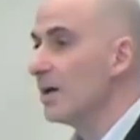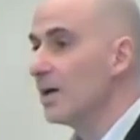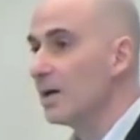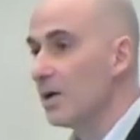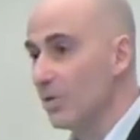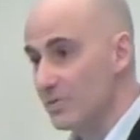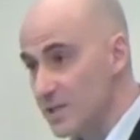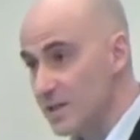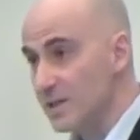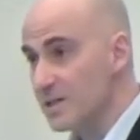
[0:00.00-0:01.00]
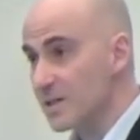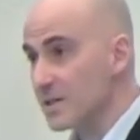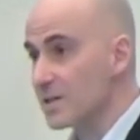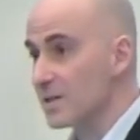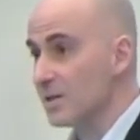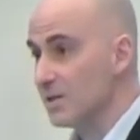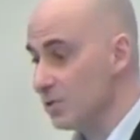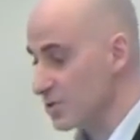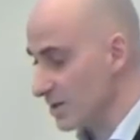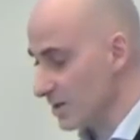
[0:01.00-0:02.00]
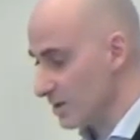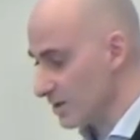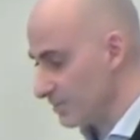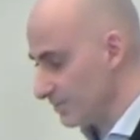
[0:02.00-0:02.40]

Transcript: uh, of citizens uh, using it.